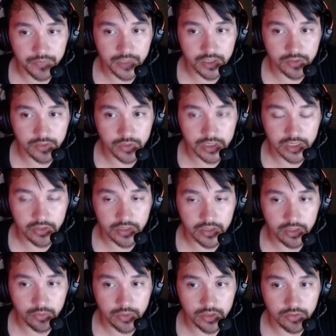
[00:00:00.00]
That is without
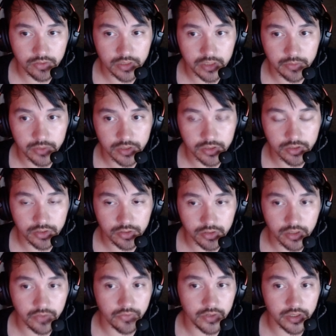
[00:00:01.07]
elemental damage because you're
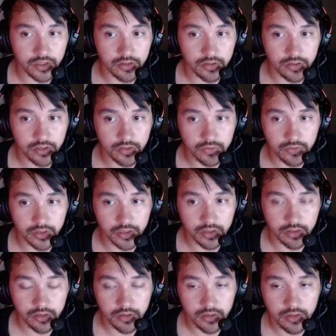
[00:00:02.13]
not running
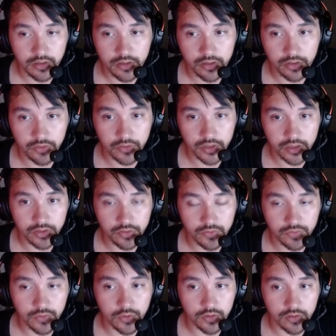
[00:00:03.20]
33, you're running 2
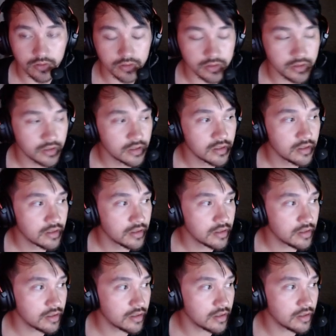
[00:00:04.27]
4s.
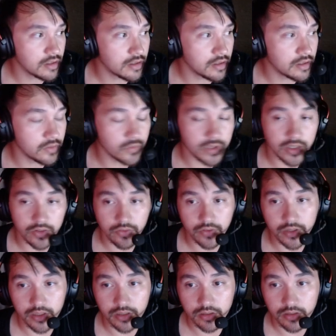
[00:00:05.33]
And without
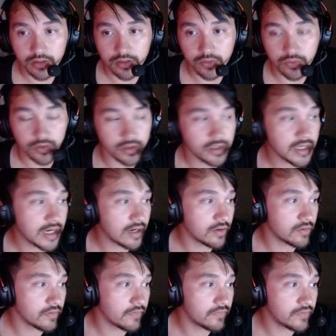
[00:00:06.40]
critting, you are
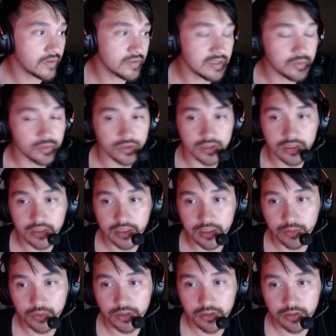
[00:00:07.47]
down 50%
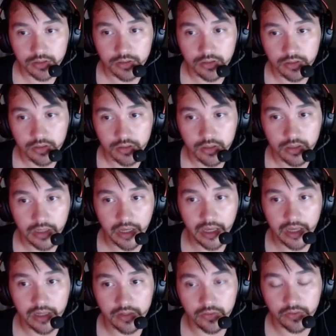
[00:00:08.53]
damage.
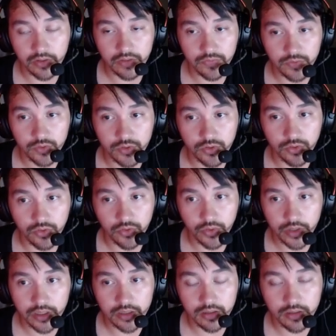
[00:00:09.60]
And if you do
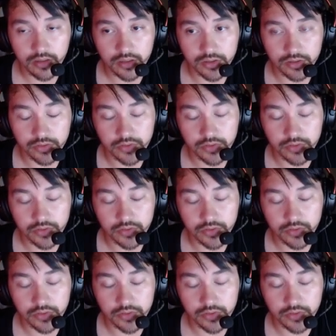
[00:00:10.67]
crit, because you're